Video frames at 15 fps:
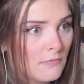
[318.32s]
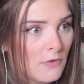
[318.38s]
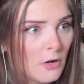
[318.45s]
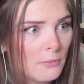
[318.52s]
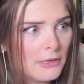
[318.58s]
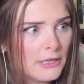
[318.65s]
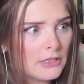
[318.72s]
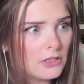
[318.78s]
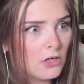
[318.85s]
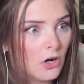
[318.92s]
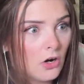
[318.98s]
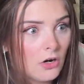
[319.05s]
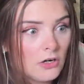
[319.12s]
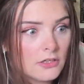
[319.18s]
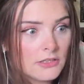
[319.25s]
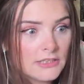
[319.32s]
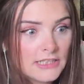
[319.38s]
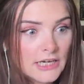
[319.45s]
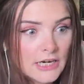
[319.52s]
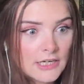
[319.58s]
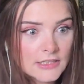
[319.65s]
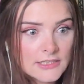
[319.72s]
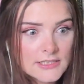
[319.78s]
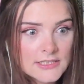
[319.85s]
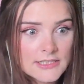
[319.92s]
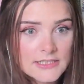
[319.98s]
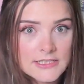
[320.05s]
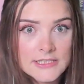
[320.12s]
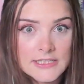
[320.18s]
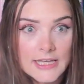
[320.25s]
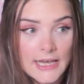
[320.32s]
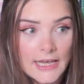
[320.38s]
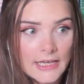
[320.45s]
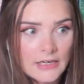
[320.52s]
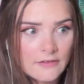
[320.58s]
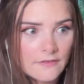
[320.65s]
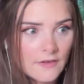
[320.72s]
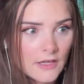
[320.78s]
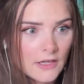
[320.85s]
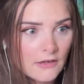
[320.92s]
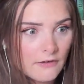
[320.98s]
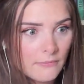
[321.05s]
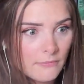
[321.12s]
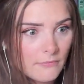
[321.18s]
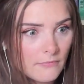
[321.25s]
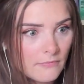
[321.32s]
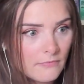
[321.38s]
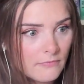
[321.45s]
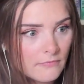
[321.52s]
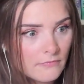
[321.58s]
my god, the others are scared of him.